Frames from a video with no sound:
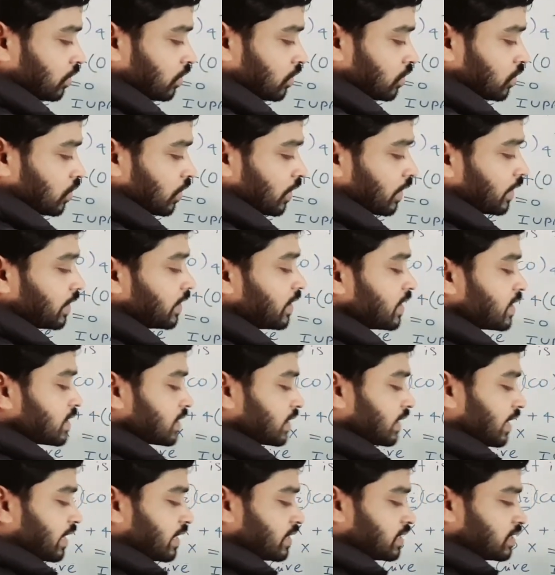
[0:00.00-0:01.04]
So in this
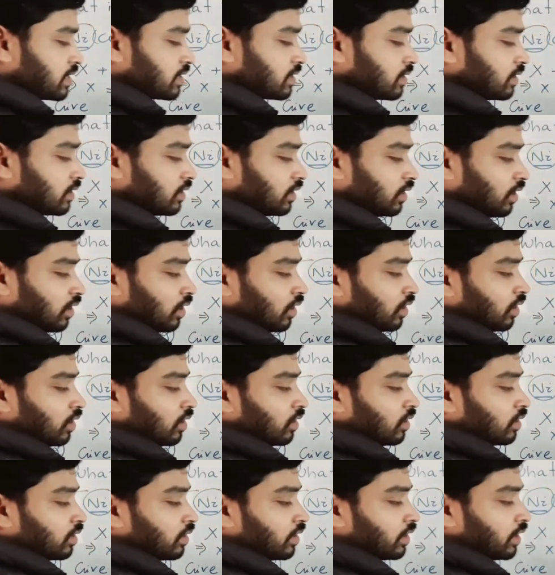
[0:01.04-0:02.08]
case,
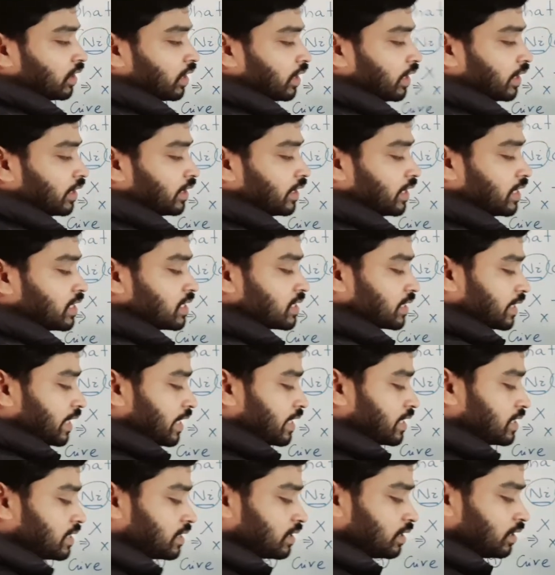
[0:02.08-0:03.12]
it is
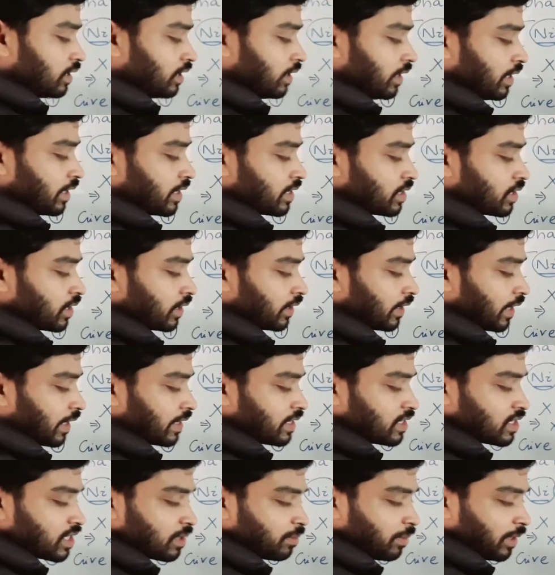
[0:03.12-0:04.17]
the
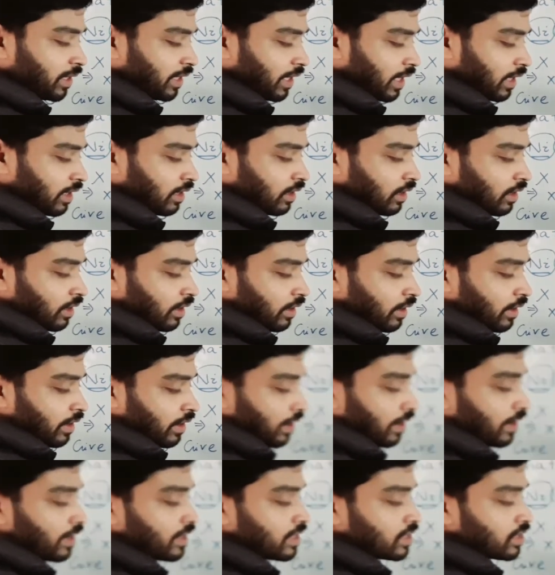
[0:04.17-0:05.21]
transition metal,
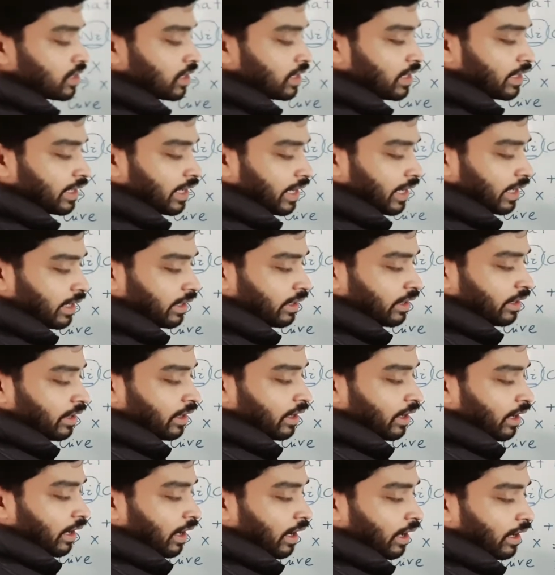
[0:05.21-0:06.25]
it is the ligand,
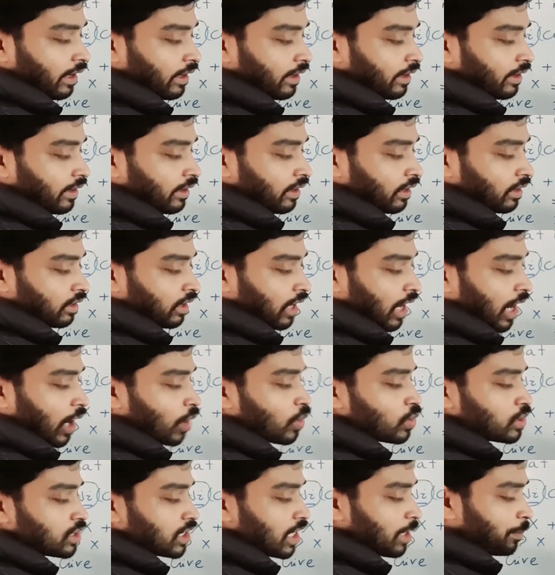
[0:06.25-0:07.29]
and the
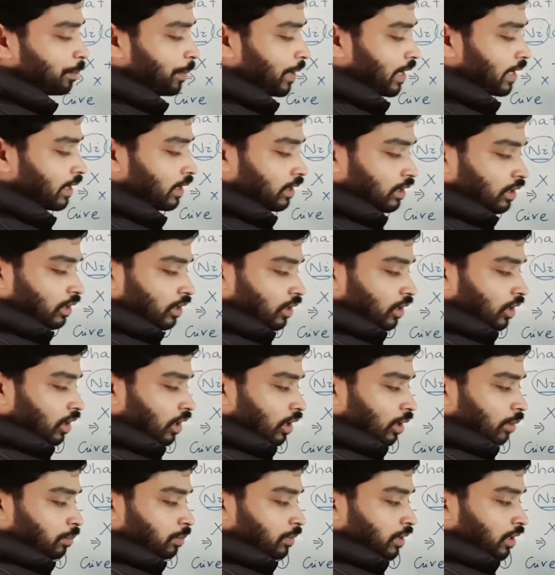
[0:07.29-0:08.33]
outside part
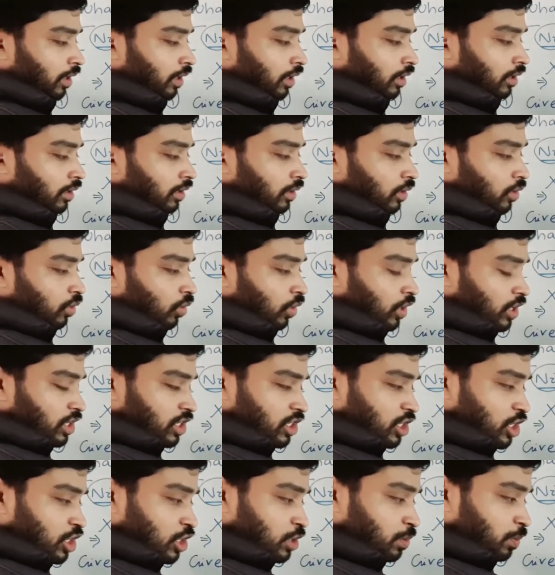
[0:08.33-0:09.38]
of the
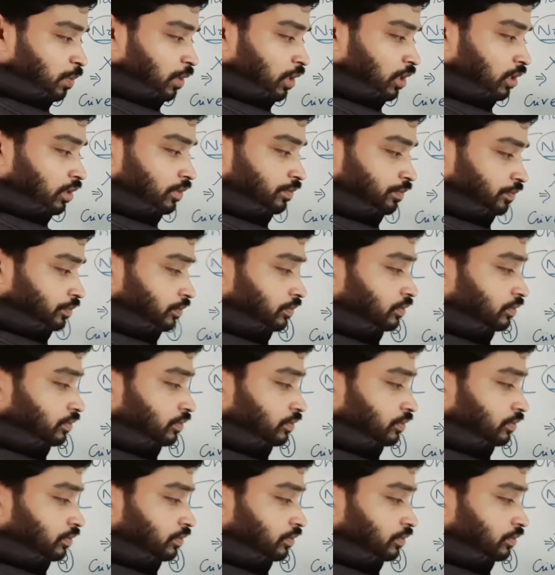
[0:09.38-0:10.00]
coordination sphere,